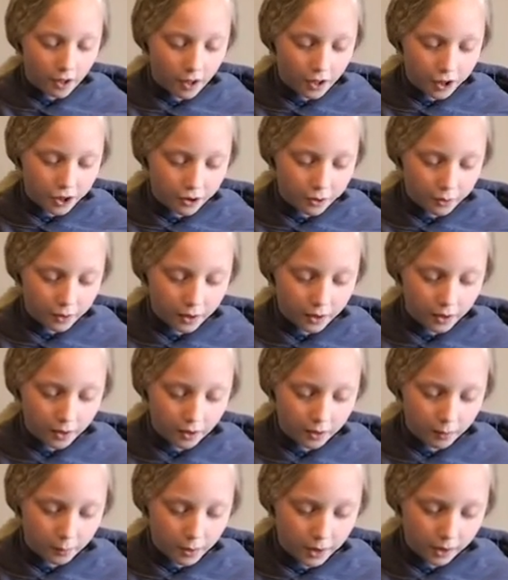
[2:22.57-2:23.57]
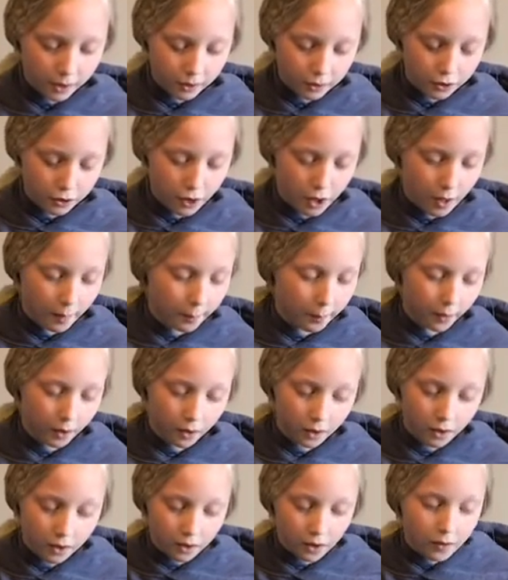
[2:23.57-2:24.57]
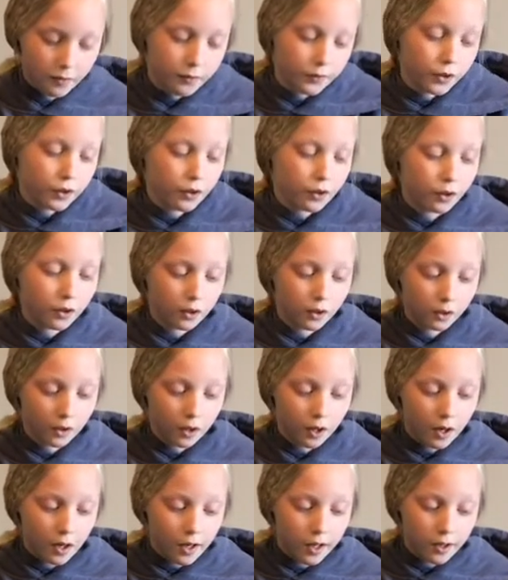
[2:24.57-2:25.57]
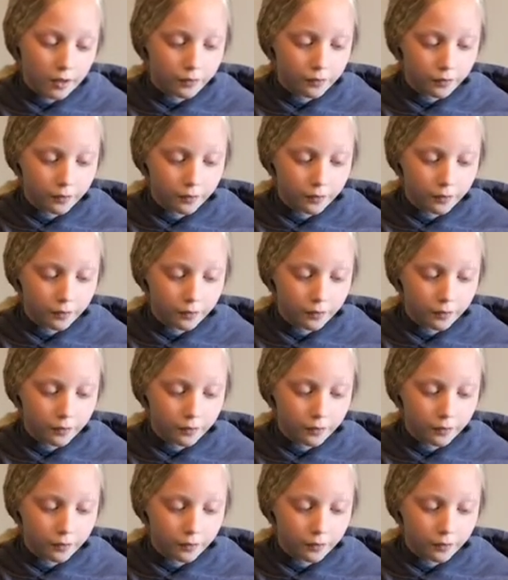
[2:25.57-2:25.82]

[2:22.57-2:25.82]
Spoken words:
you can make a scrapbook of your life